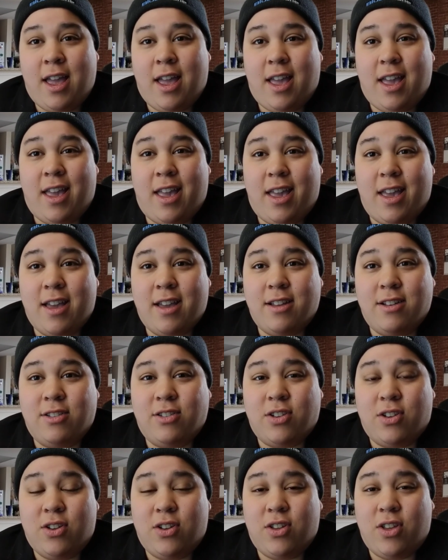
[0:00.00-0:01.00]

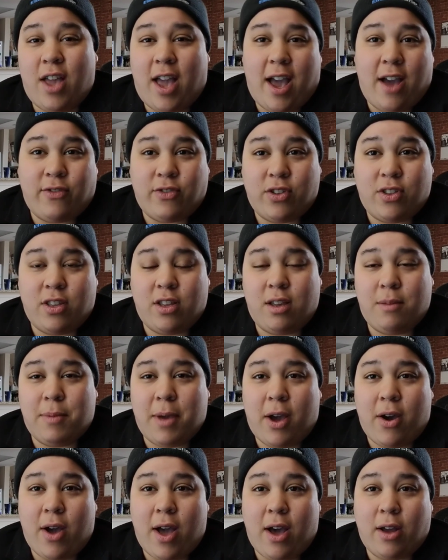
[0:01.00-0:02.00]
and you have to think
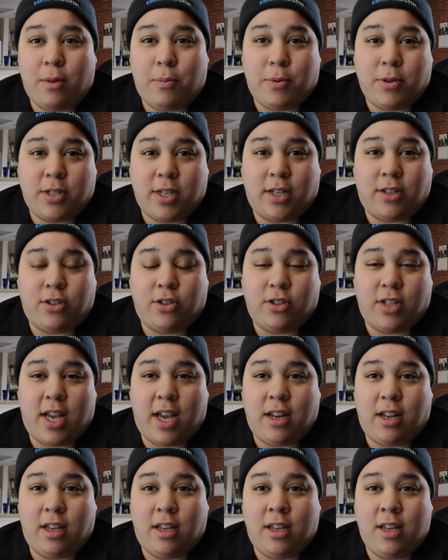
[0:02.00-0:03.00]
about how to protect your
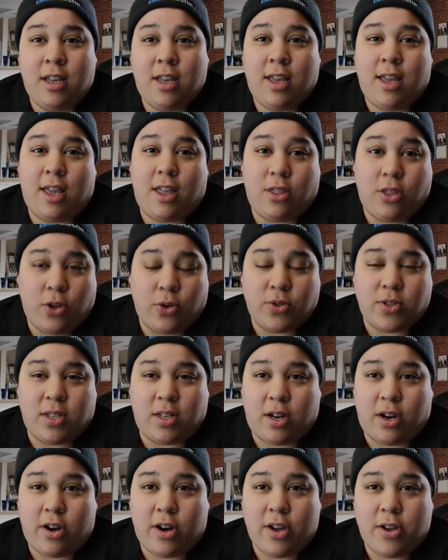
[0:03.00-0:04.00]
data in those
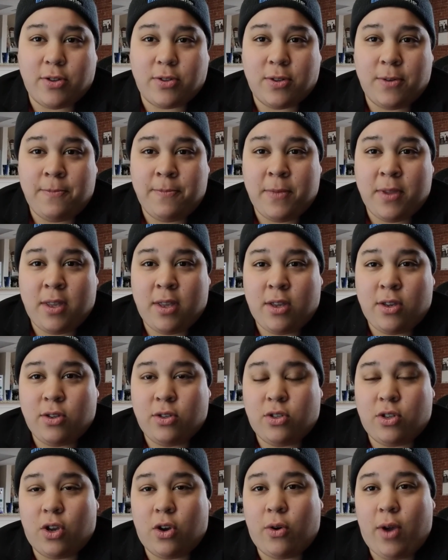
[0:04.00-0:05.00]
scenarios.
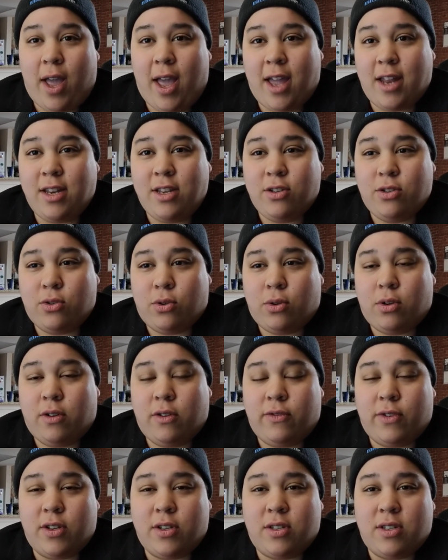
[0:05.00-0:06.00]
So any sort
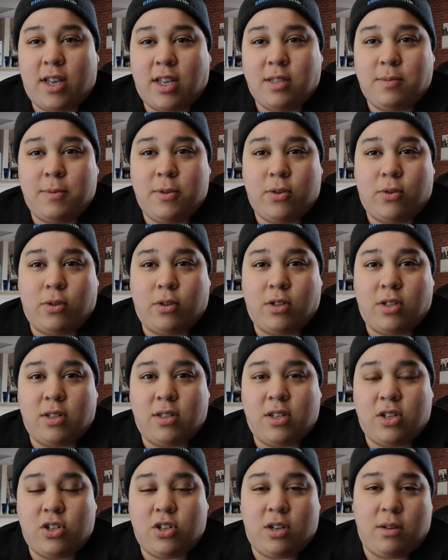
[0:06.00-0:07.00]
of assessment or
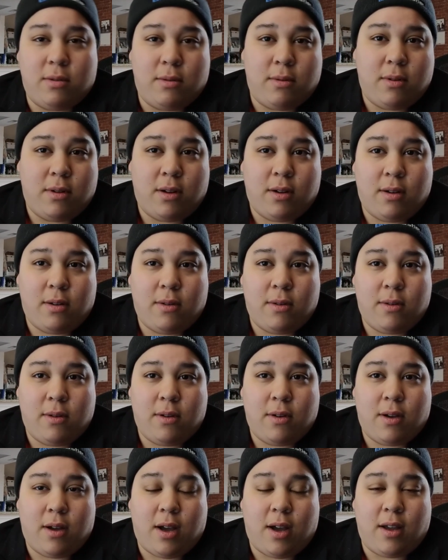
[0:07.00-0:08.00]
decision
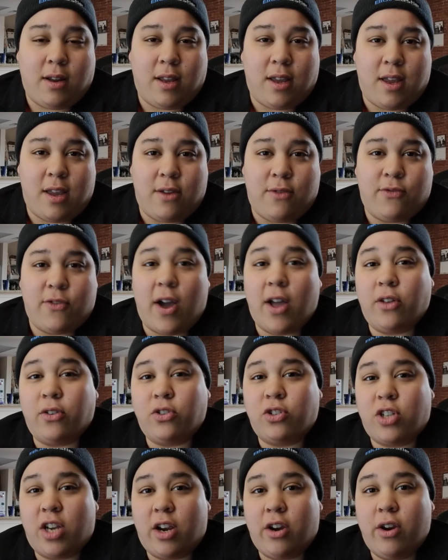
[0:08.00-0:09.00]
on a file
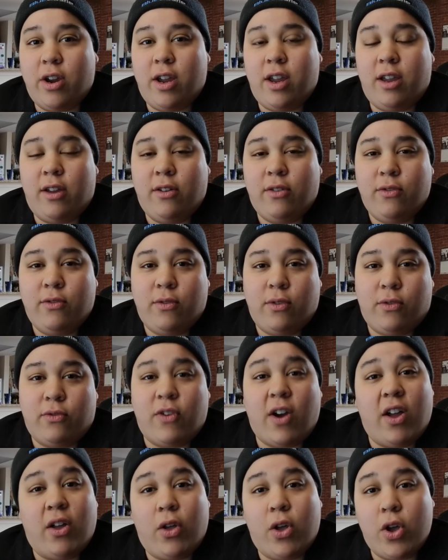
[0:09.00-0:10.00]
sharing,
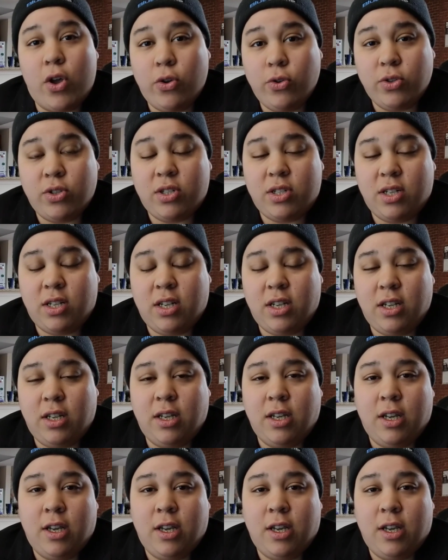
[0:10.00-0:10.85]
file hosting